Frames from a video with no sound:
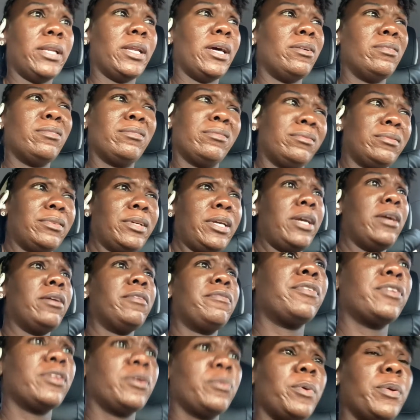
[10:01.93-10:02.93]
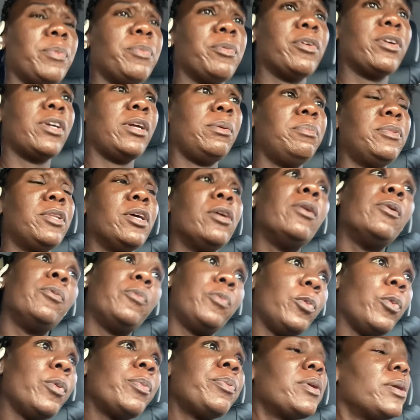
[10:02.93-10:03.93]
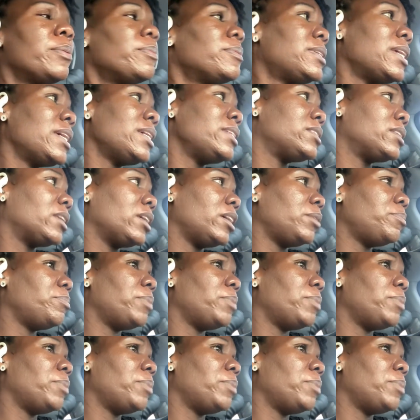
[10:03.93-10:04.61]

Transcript: I don't care the whipped cream. The whipped cream tastes good,